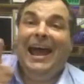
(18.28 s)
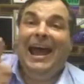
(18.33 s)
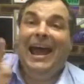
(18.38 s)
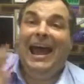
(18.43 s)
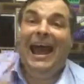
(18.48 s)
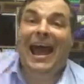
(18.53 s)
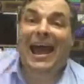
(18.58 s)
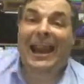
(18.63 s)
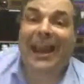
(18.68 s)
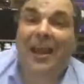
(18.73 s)

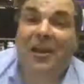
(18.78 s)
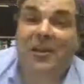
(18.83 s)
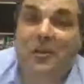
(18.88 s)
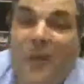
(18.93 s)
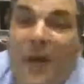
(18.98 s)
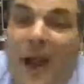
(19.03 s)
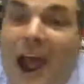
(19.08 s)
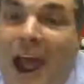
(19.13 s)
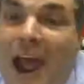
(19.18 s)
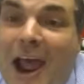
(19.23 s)

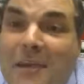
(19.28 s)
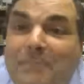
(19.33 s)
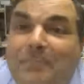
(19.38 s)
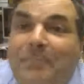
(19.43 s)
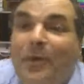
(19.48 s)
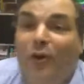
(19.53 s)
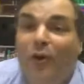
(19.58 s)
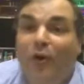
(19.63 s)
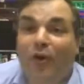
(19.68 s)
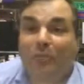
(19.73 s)
Hello, I'm
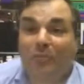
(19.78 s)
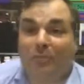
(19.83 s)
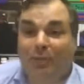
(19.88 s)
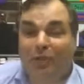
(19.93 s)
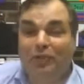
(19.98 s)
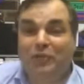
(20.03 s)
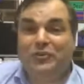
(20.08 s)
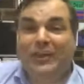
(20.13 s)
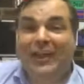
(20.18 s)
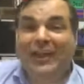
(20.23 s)
Paul
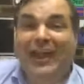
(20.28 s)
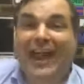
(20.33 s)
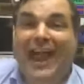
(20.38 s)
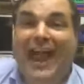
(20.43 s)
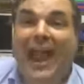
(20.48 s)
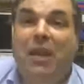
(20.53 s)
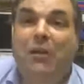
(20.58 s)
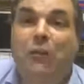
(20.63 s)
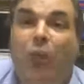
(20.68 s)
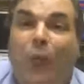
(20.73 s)
Pluta,
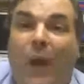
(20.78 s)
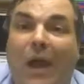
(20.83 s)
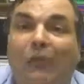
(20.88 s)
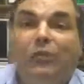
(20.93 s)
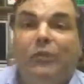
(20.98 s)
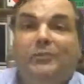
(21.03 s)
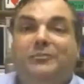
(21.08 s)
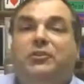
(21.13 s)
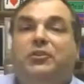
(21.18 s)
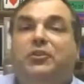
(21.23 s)
and
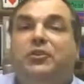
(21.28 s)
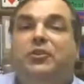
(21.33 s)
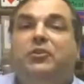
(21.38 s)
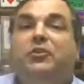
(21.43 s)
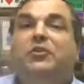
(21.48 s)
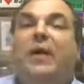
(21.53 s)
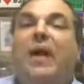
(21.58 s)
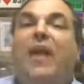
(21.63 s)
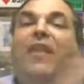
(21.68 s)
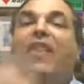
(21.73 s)
welcome
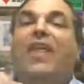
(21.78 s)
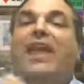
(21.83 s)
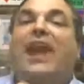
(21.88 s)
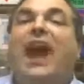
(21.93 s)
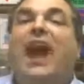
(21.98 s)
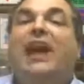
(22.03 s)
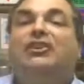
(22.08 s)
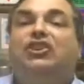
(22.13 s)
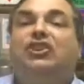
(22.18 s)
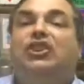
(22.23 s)
to the
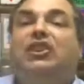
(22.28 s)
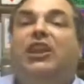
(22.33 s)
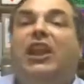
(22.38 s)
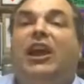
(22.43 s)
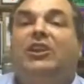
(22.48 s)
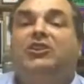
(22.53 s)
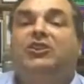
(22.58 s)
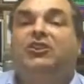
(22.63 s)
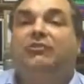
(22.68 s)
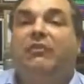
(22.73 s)
Archie
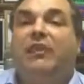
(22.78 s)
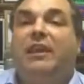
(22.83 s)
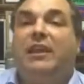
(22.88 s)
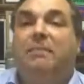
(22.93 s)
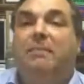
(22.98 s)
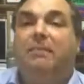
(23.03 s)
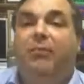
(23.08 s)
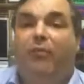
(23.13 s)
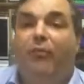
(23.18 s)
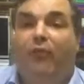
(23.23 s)

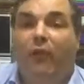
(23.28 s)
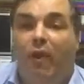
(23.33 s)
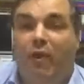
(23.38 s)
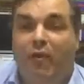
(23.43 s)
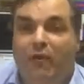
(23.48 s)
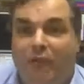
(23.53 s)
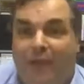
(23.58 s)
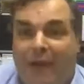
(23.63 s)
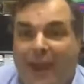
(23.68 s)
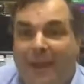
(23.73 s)
Luxury
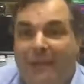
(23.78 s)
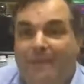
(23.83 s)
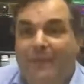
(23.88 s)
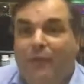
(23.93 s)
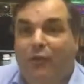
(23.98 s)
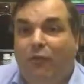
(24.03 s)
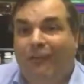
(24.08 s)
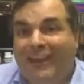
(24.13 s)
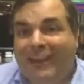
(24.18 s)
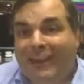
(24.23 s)
Program.
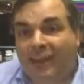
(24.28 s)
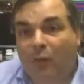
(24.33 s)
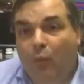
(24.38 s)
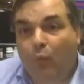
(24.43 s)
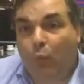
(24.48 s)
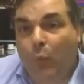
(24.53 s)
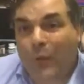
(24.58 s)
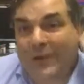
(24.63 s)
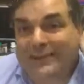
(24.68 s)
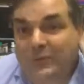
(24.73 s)
Quick
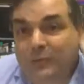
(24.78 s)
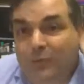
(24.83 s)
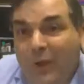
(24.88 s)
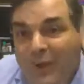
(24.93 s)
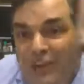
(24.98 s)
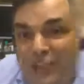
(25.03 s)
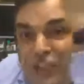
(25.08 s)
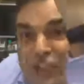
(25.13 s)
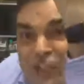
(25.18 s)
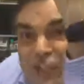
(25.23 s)

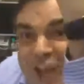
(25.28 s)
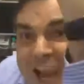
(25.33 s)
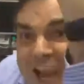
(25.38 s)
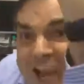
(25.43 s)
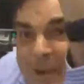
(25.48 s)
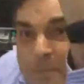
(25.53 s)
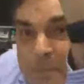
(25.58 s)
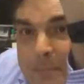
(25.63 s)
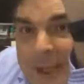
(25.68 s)
wristwatch check.